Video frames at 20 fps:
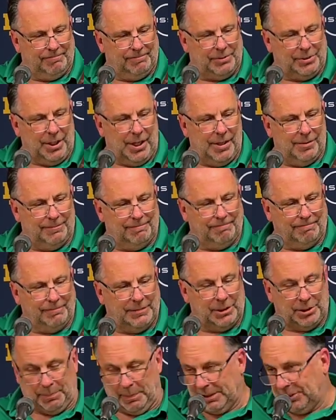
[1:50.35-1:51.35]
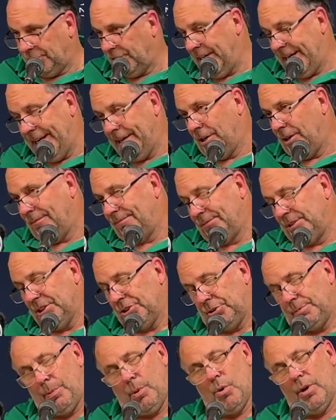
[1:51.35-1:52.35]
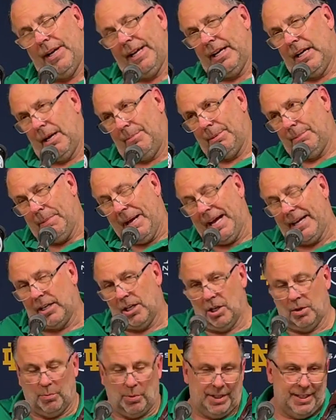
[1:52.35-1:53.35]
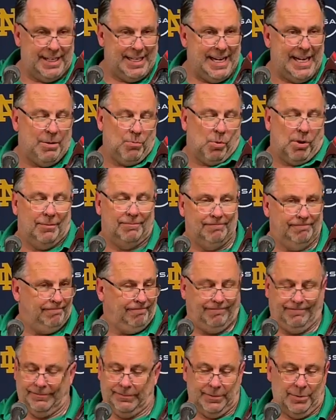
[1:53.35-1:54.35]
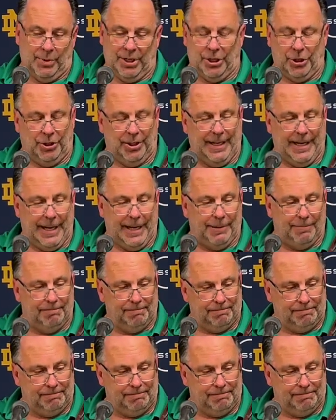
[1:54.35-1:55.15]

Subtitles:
So, especially here, disappointing coming back home when you need one. I mean, we couldn't get it.